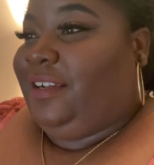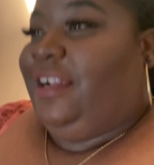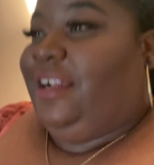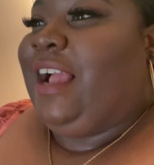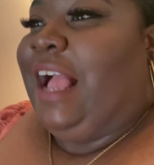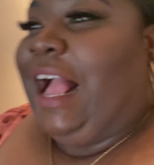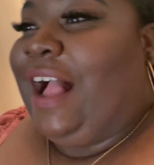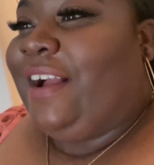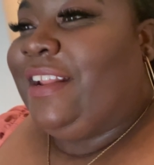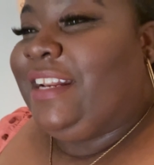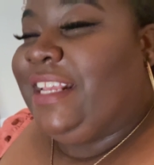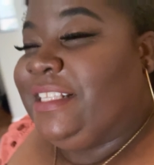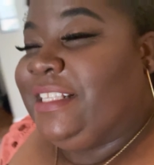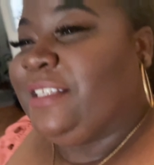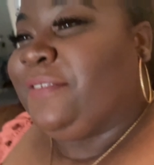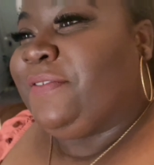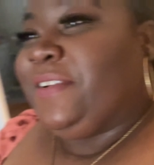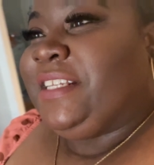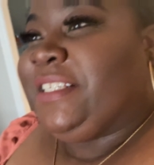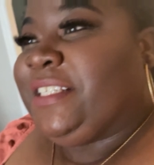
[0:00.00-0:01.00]
How I need to
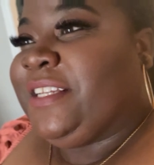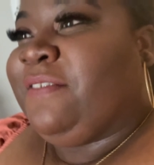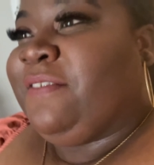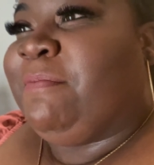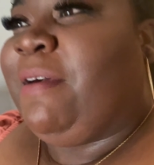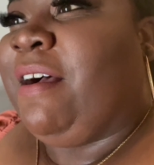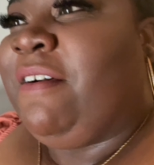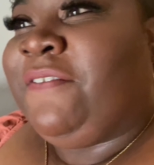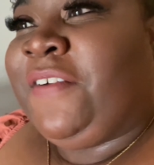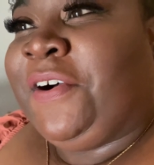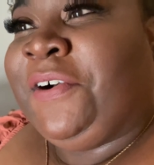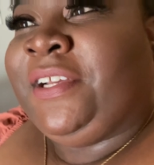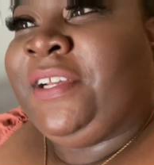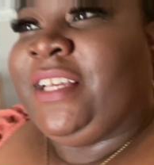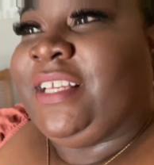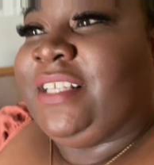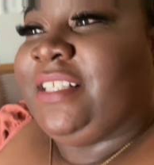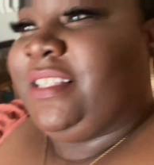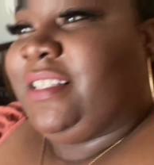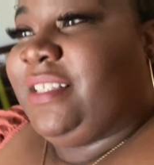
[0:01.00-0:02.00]
reshift my
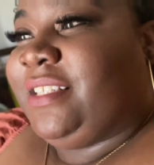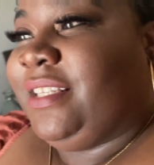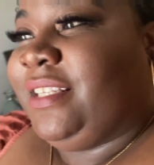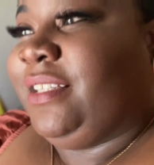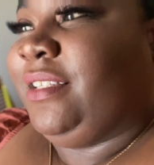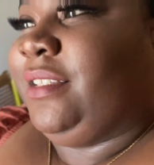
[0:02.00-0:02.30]
focus.